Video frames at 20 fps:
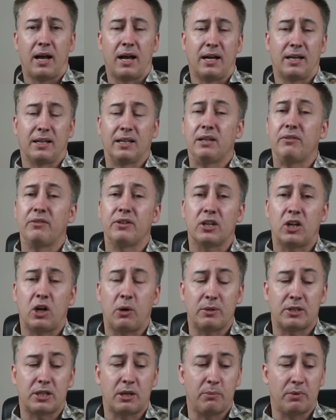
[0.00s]
And leave in the
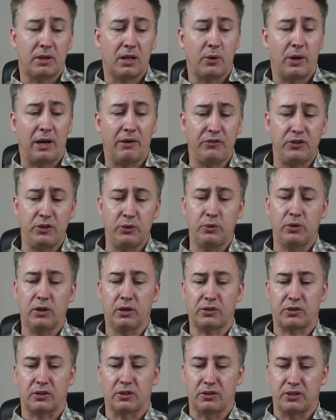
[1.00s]
comments down below, have you
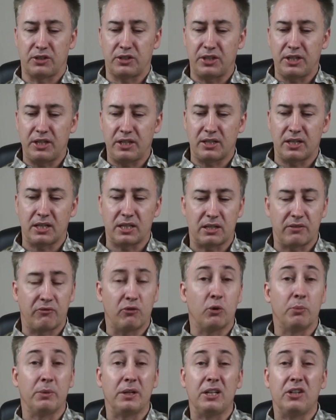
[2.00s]
got the
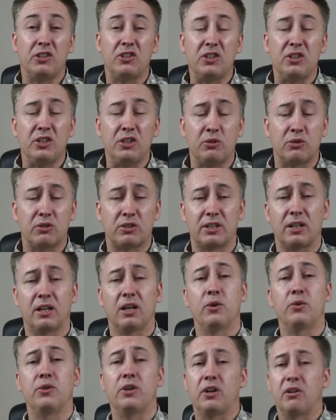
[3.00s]
C64 Mini? Do you still
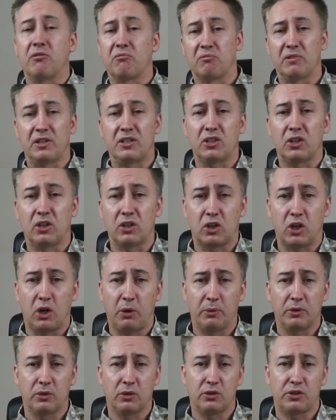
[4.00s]
own an original
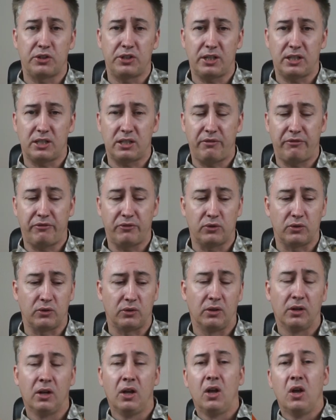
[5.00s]
Commodore
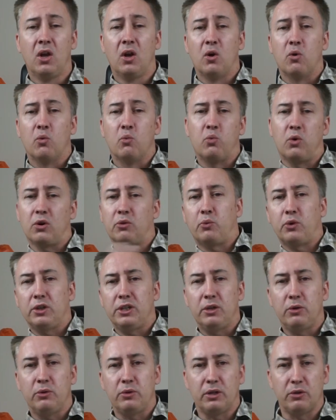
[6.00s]
64? What were
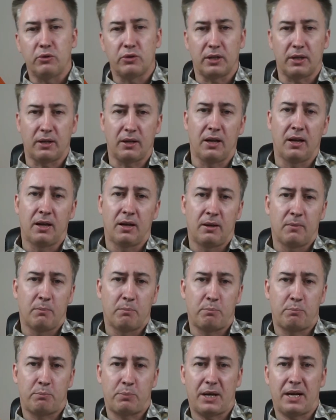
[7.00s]
you using
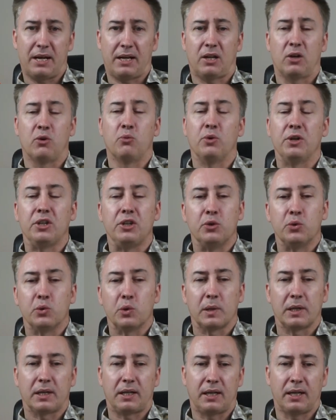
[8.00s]
back when you
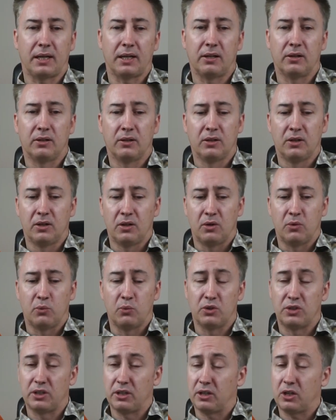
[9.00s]
were a kid?
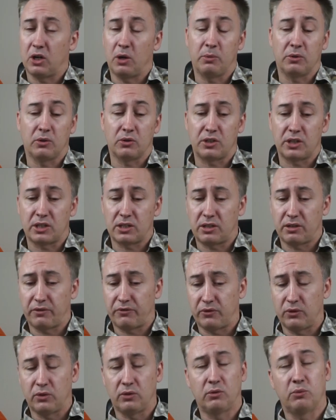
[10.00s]
Was it a Commodore
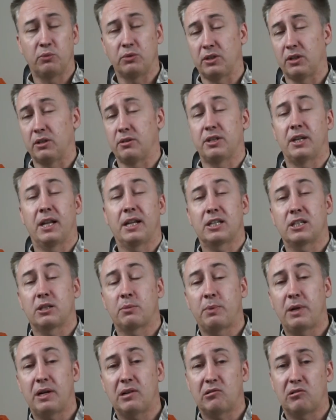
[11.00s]
64? Was it a ZX
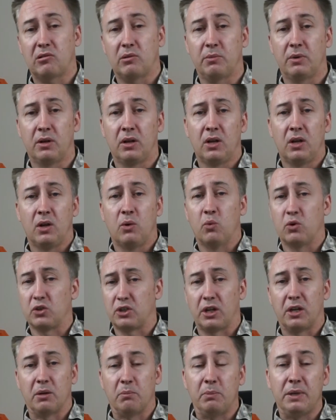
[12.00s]
Spectrum? Was
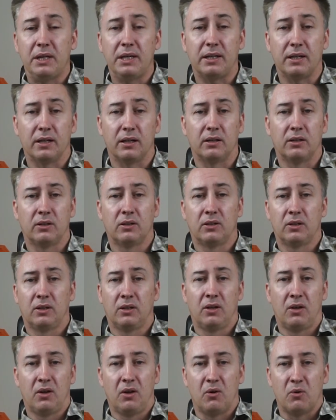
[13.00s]
it an Amiga?
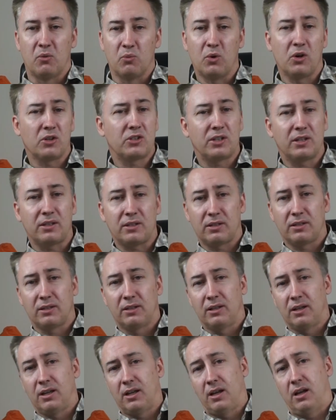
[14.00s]
Was it
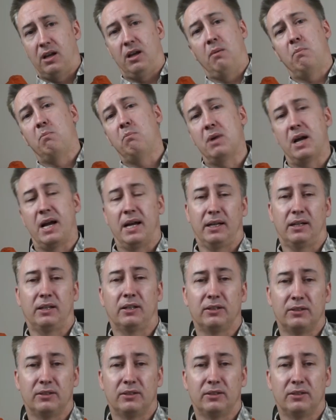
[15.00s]
a Mac?